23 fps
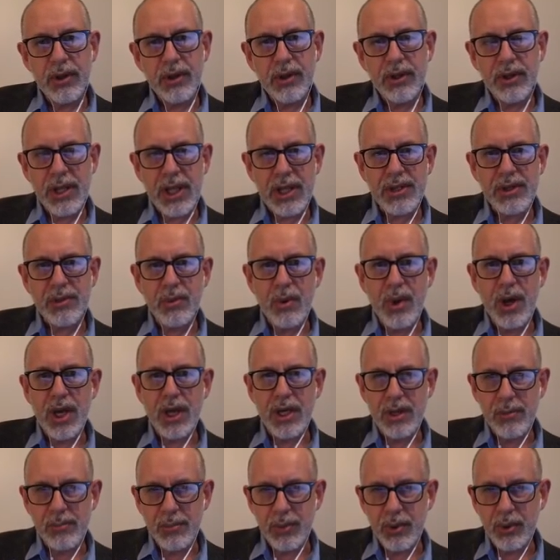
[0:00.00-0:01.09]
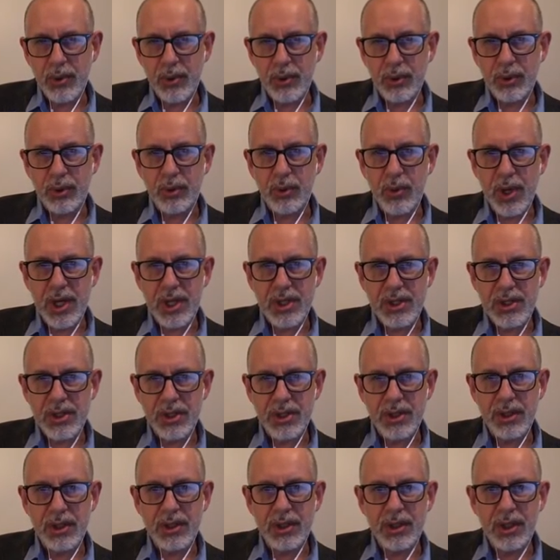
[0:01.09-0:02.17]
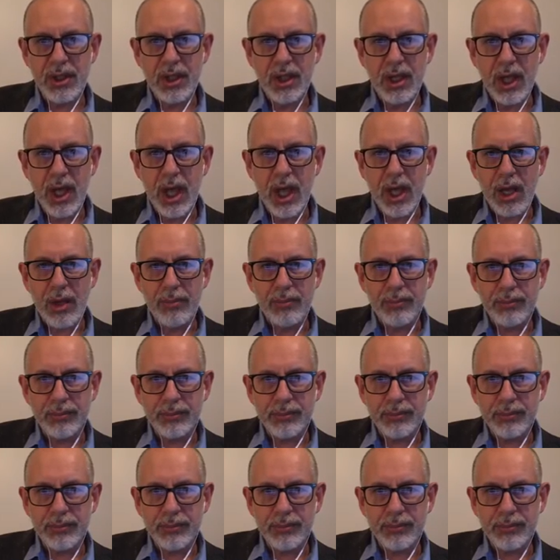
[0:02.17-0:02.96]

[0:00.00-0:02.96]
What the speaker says: that's quite an important question, and